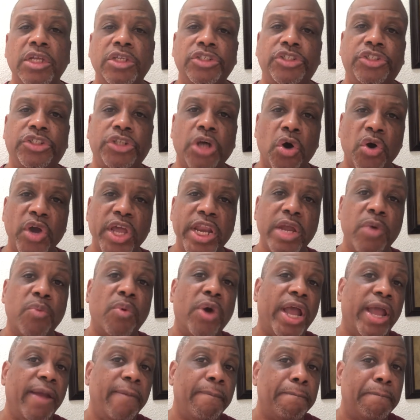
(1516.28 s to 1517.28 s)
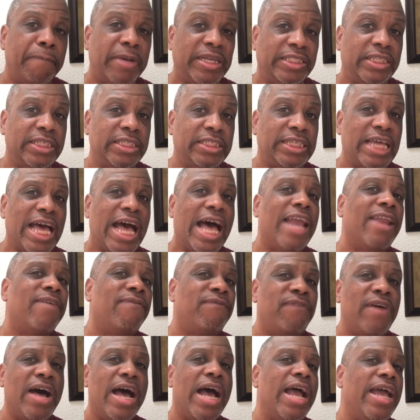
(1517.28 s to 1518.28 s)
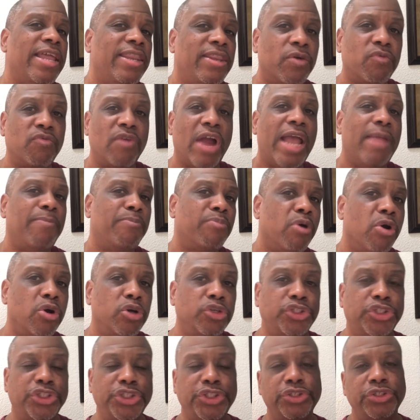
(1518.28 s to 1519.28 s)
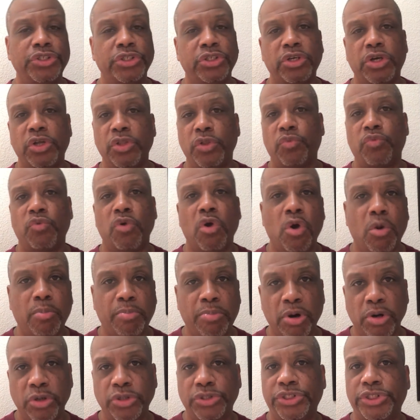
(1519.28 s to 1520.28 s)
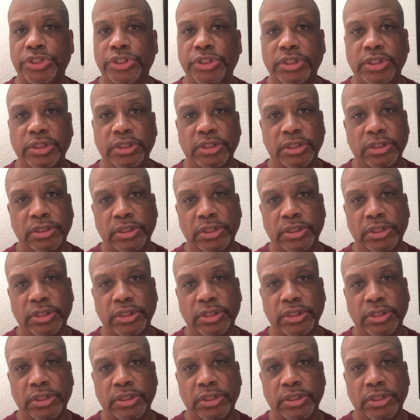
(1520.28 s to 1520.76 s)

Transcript: So anyway, but there's how to find the right person or the wrong person.